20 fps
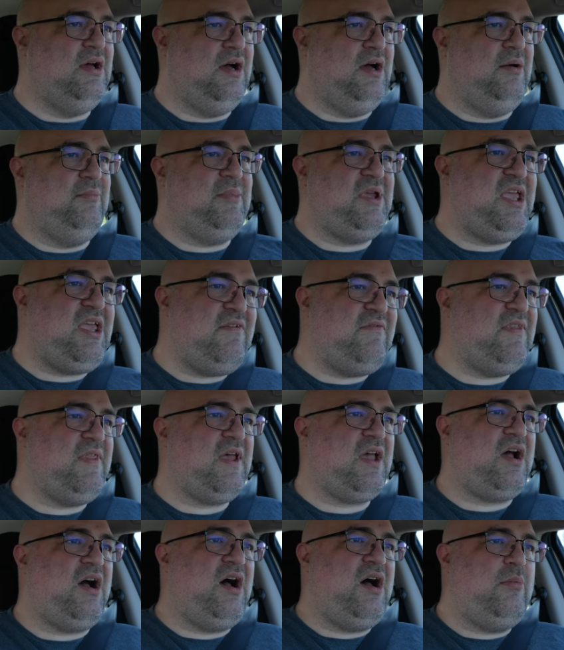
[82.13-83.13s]
Um, even
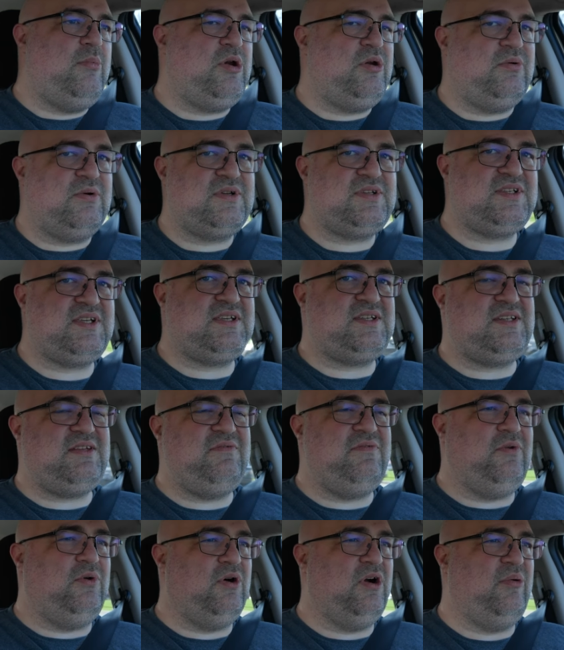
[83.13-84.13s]
the Commodore
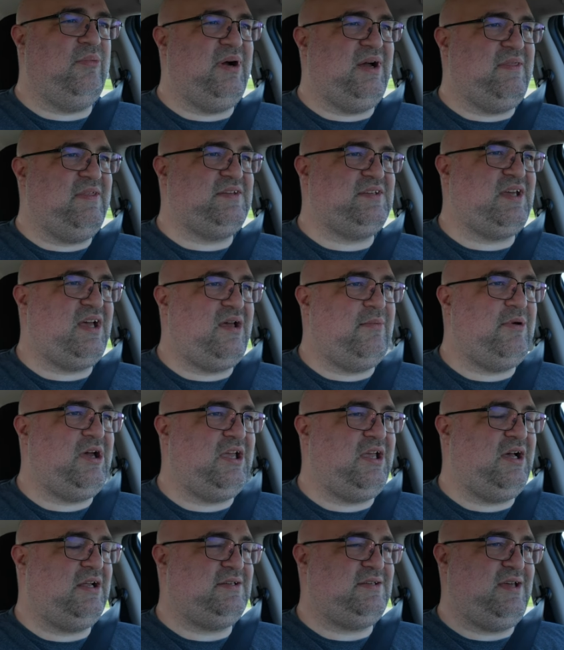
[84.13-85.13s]
64, by the time
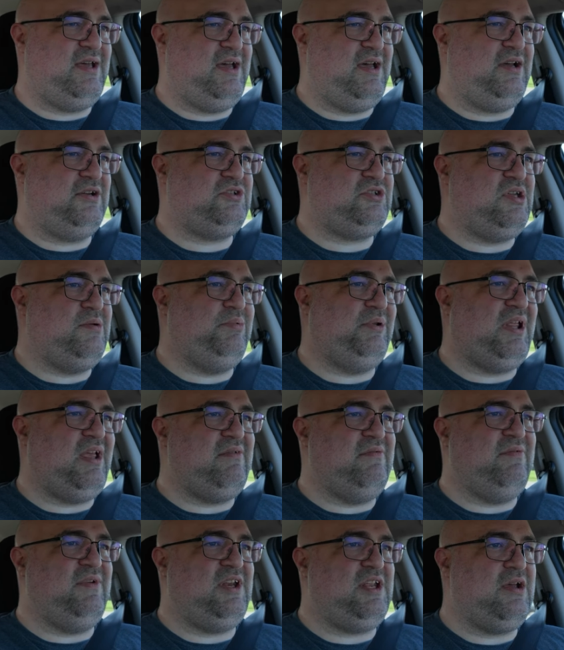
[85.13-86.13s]
I got to actually
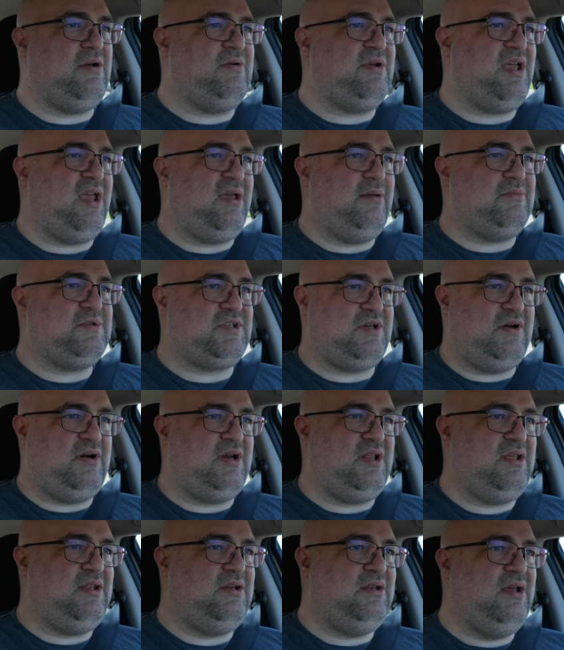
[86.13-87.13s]
play video games
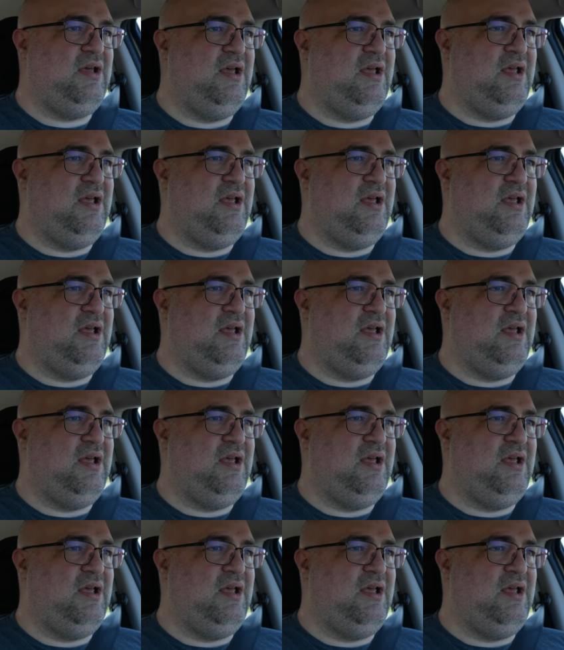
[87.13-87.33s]
on it,